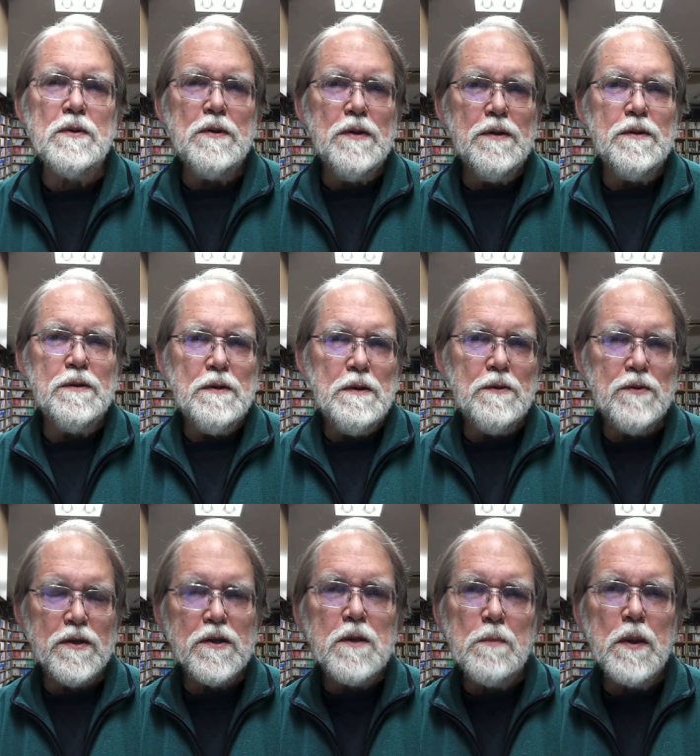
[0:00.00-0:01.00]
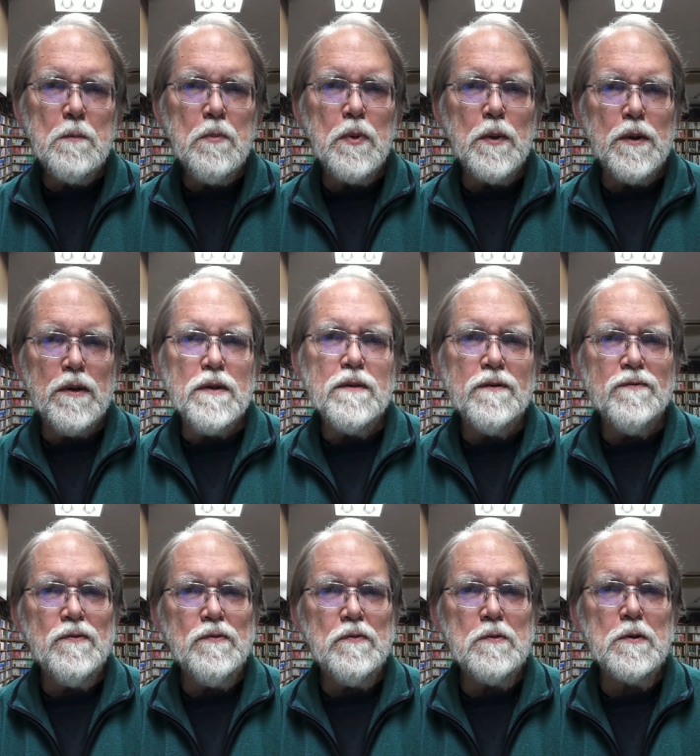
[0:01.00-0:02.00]
is a tipping point
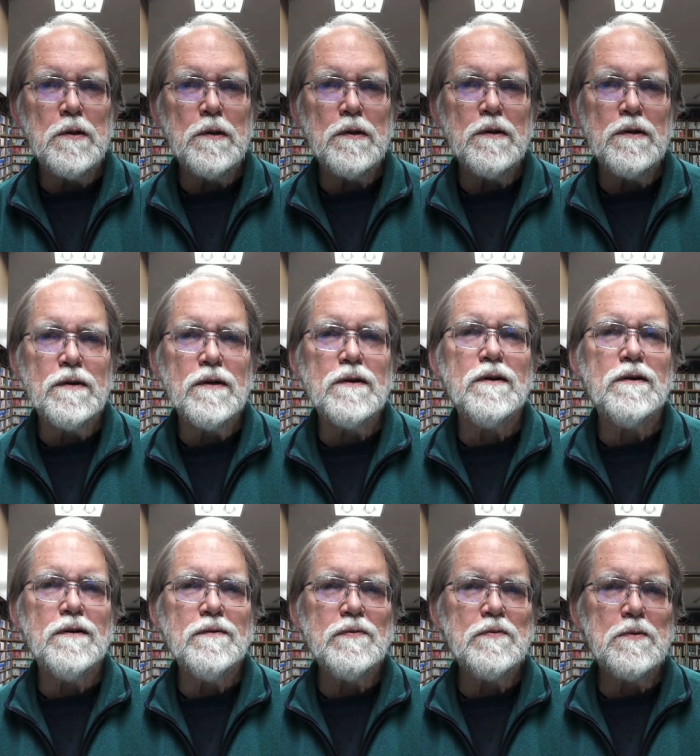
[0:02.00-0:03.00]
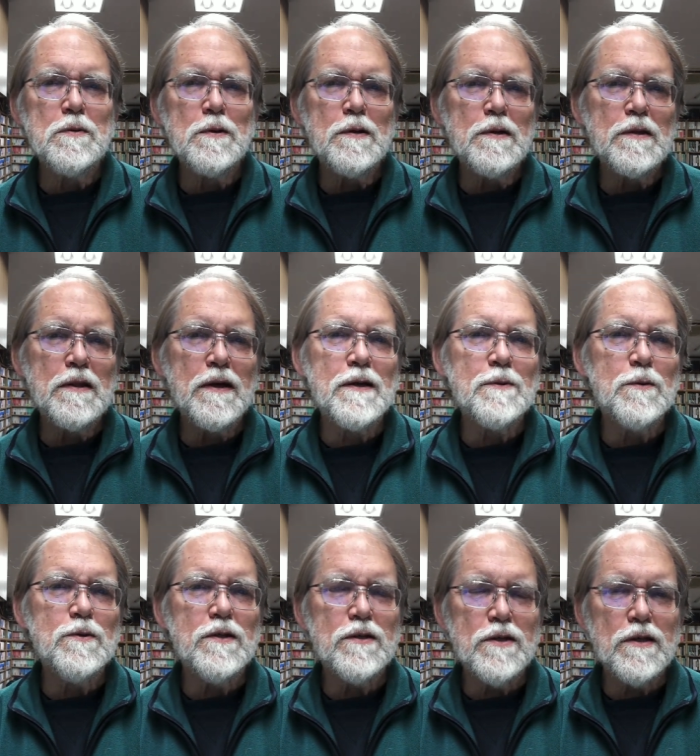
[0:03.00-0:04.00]
for
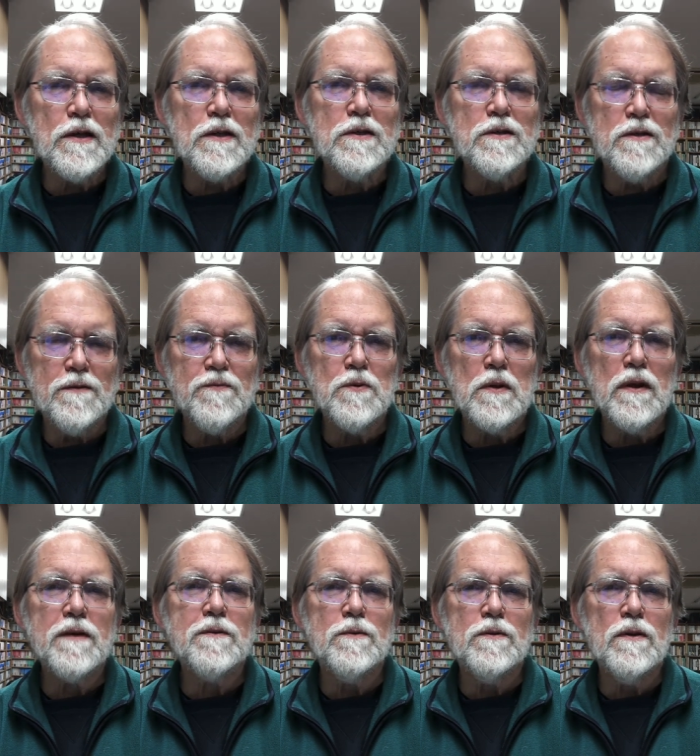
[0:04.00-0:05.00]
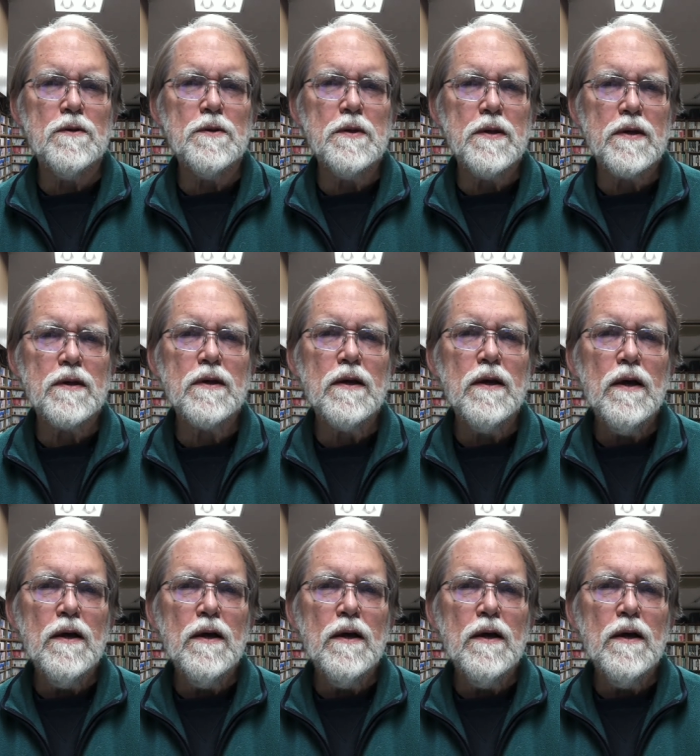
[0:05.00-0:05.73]
language education and for language learning.